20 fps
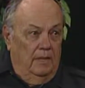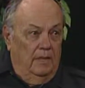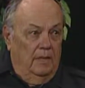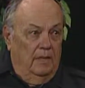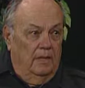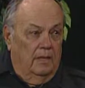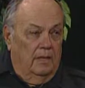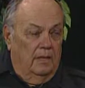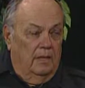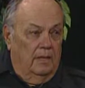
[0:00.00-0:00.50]

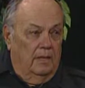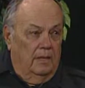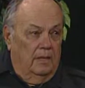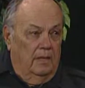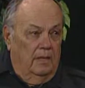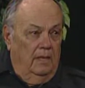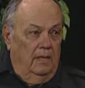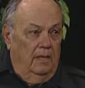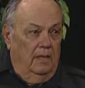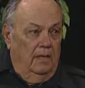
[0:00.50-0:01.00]
Mm-hmm.
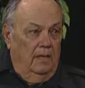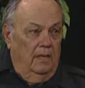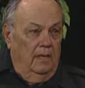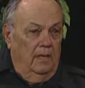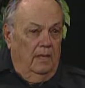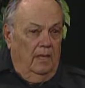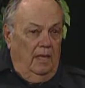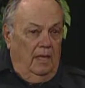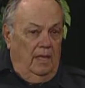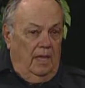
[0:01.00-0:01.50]

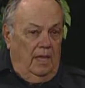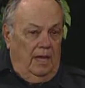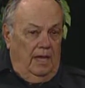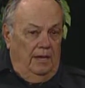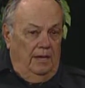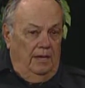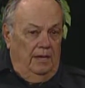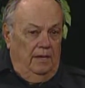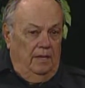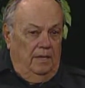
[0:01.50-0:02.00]
I
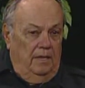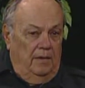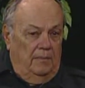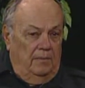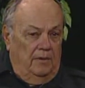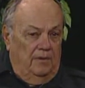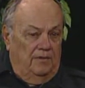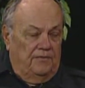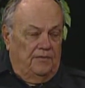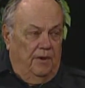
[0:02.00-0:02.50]
did a
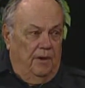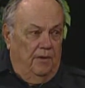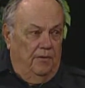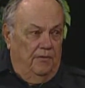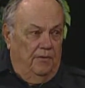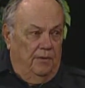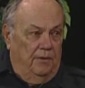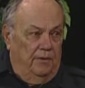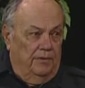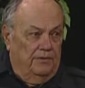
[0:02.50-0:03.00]
couple of fire
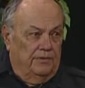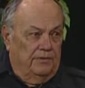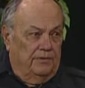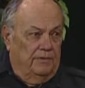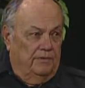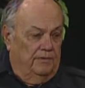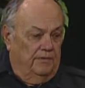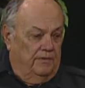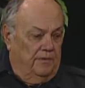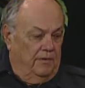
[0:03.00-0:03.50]
drills
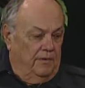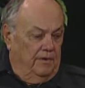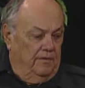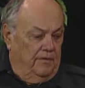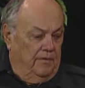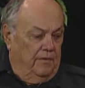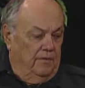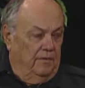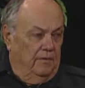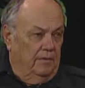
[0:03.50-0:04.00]
for
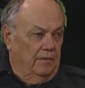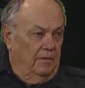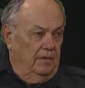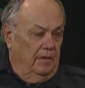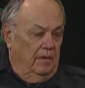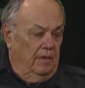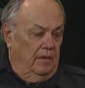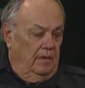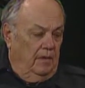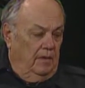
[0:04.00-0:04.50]
different,
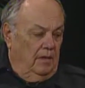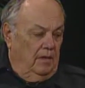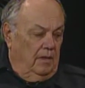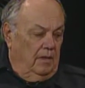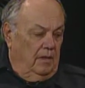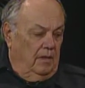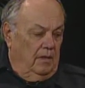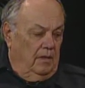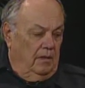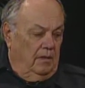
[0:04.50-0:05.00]

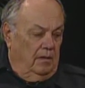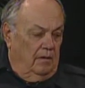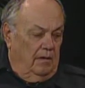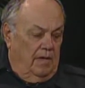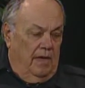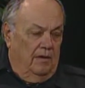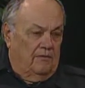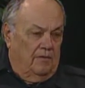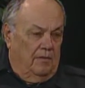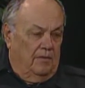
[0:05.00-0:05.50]

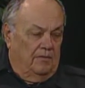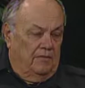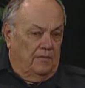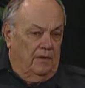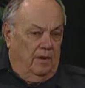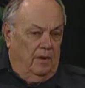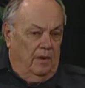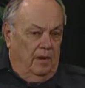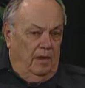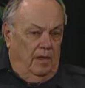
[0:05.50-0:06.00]
after the
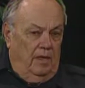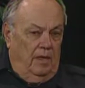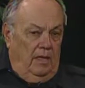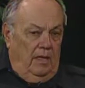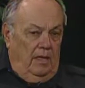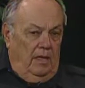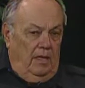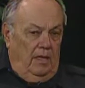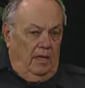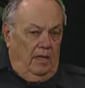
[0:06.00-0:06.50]
fire.
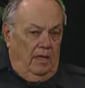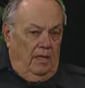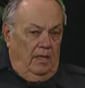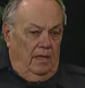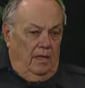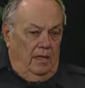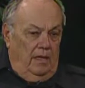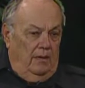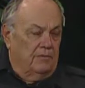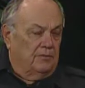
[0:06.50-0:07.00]

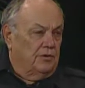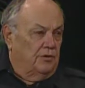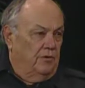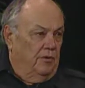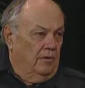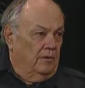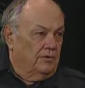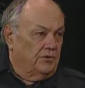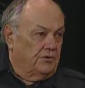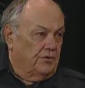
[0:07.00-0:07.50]
I was a
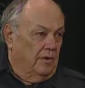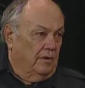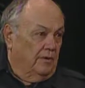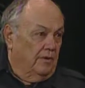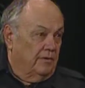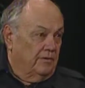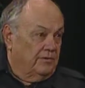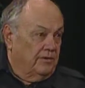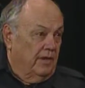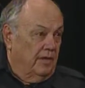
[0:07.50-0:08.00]
drill instructor
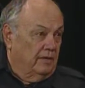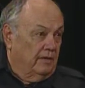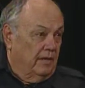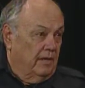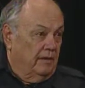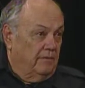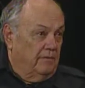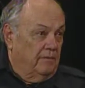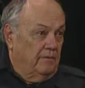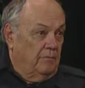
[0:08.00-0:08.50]
in
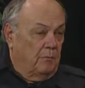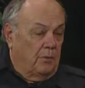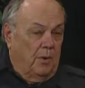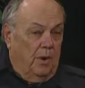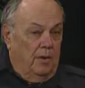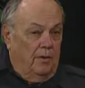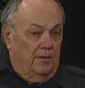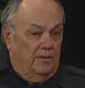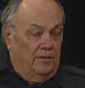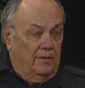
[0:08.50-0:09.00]
Southgate
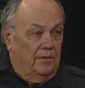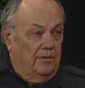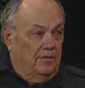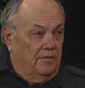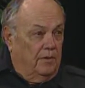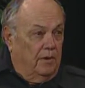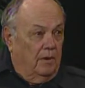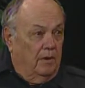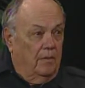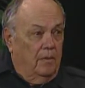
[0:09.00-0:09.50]
prior to the
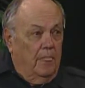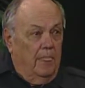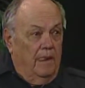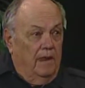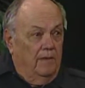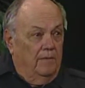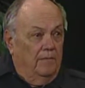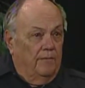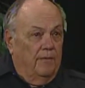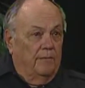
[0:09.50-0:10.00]
fire
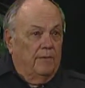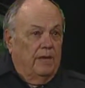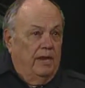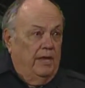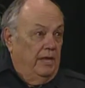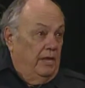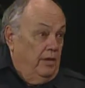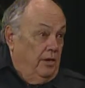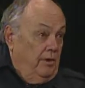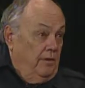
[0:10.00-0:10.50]
for about
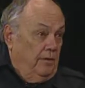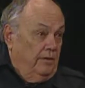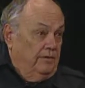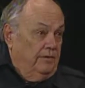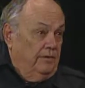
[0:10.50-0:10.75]
8 years.